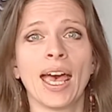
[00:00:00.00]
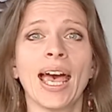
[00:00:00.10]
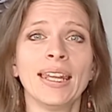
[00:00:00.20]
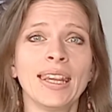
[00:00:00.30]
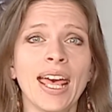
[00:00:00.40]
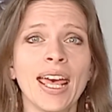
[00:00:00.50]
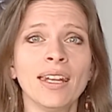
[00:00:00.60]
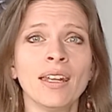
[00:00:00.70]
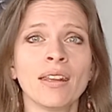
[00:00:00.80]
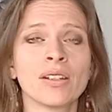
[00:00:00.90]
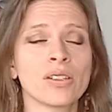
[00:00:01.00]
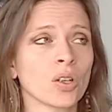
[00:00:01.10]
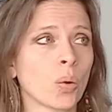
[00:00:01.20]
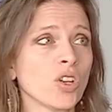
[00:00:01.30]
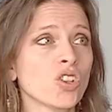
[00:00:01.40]
And then there's the
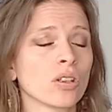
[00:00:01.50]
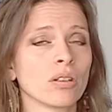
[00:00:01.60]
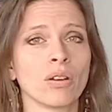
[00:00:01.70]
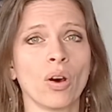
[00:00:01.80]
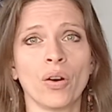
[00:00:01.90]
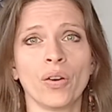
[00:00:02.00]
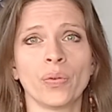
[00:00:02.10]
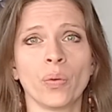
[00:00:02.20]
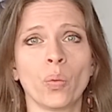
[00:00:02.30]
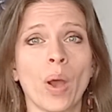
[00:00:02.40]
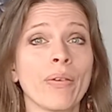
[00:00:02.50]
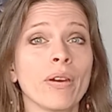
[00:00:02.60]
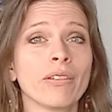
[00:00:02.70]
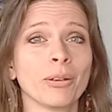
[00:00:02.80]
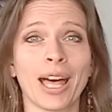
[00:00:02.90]
question of whether
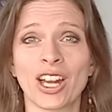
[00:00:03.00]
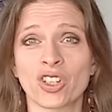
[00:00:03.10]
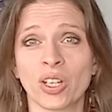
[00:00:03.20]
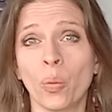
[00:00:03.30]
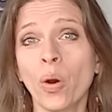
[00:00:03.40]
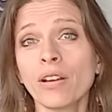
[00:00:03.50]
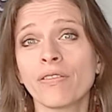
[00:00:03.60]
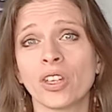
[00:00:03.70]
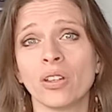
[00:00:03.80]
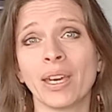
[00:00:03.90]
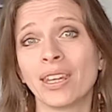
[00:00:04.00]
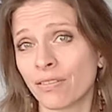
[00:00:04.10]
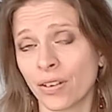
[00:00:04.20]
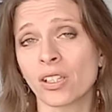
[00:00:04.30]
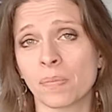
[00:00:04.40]
they'll actually work for you in the
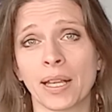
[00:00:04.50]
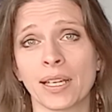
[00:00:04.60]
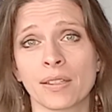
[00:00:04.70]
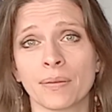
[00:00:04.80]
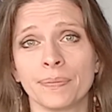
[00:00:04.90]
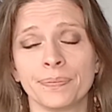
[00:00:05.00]
first place.